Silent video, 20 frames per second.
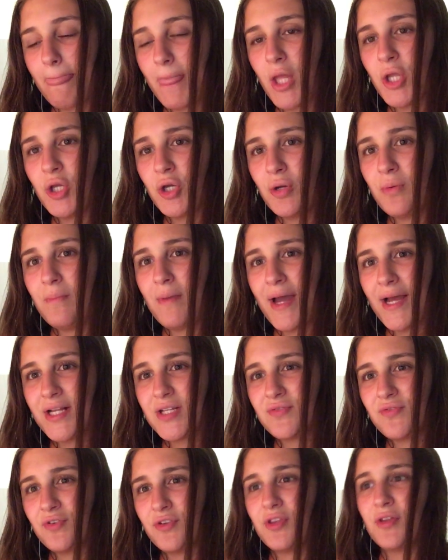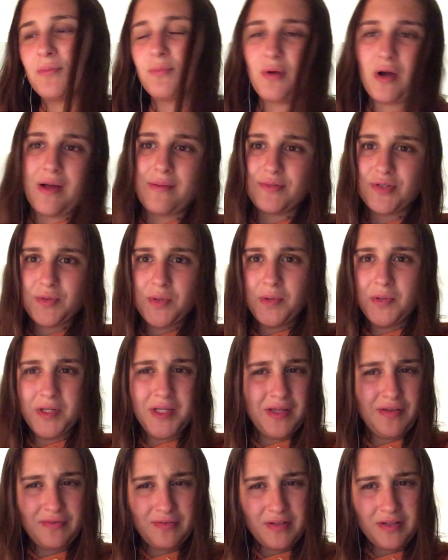a good match for the prompts we were
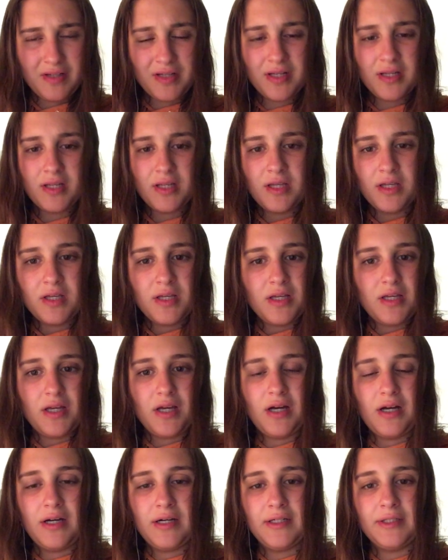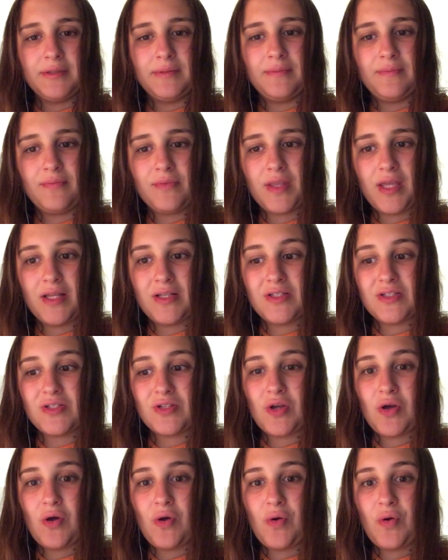given, and
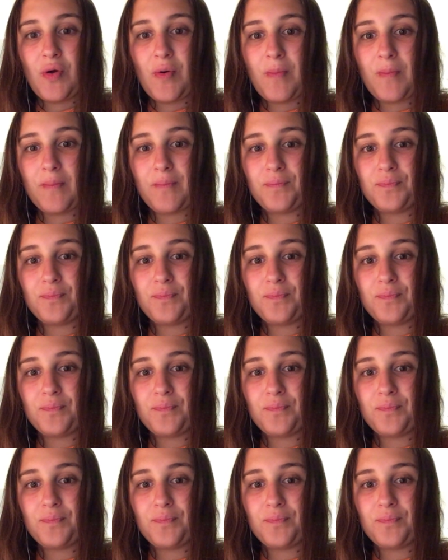so